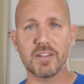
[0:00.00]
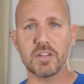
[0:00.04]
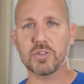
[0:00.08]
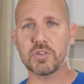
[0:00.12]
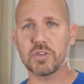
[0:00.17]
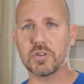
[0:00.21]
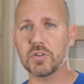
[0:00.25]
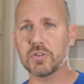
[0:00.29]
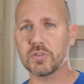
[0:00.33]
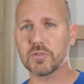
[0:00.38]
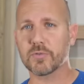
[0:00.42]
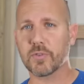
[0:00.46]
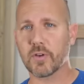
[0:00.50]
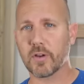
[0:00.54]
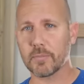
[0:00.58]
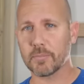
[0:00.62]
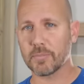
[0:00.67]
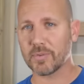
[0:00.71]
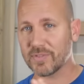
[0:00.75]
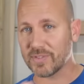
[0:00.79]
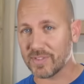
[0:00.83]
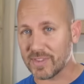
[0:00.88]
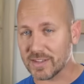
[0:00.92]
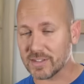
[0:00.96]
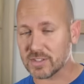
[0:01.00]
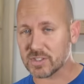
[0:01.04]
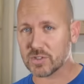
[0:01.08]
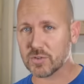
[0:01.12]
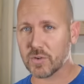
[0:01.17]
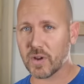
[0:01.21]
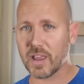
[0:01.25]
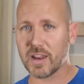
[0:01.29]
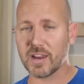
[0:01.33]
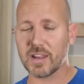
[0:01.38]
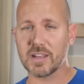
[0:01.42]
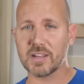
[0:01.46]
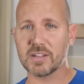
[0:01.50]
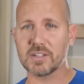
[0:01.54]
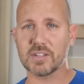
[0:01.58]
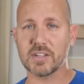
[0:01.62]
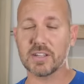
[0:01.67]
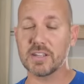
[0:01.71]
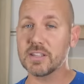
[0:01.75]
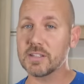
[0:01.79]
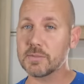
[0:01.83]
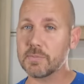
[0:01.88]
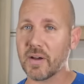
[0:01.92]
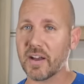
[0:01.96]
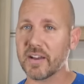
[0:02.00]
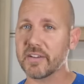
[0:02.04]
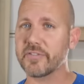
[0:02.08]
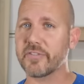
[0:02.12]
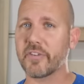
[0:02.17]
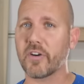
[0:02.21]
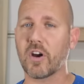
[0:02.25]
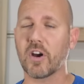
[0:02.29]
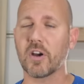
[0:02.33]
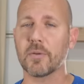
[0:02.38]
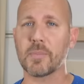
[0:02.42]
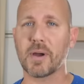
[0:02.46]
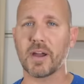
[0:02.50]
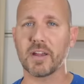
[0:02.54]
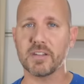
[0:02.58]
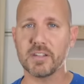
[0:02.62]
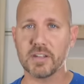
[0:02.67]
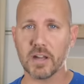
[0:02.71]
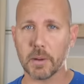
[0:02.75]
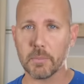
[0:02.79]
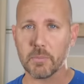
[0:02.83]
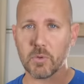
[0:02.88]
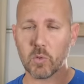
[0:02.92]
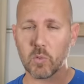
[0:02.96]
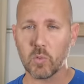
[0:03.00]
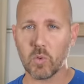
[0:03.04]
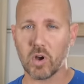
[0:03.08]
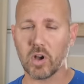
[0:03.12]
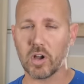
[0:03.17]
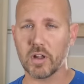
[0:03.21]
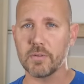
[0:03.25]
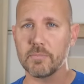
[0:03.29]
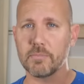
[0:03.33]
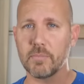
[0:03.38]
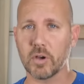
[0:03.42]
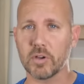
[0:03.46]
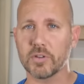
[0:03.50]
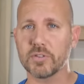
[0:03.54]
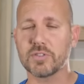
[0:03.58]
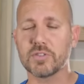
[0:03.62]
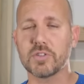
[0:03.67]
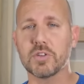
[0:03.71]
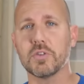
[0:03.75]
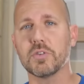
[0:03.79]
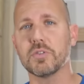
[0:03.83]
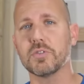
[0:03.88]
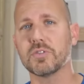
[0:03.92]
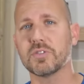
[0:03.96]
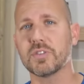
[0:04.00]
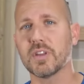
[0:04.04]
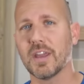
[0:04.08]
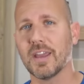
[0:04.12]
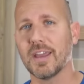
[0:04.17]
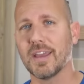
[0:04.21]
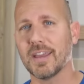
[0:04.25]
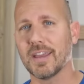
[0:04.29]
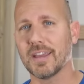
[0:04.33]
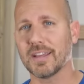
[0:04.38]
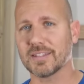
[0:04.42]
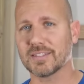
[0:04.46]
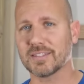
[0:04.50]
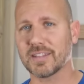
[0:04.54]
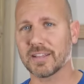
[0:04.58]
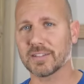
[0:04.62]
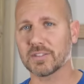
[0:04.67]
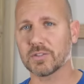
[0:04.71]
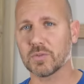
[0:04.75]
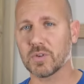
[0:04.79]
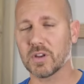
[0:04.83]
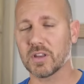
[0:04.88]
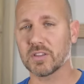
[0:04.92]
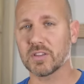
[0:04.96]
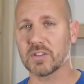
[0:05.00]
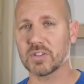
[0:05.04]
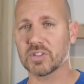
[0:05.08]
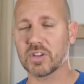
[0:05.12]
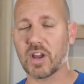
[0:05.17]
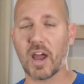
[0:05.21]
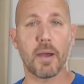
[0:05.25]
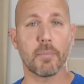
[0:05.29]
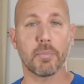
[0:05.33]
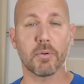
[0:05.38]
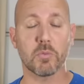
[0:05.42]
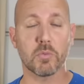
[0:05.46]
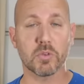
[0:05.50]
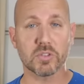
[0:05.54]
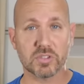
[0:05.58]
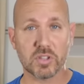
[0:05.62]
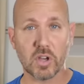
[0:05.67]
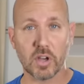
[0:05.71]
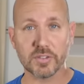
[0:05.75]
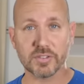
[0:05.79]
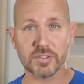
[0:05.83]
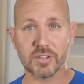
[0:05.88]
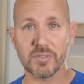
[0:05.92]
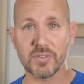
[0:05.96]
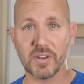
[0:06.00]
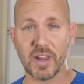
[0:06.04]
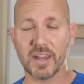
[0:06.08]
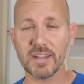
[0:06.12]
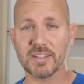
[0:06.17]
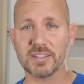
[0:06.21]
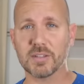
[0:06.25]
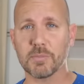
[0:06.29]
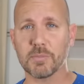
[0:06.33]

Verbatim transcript: to choose from, but this straight edge is by far my number one most used accessory in the shop. And what's also nice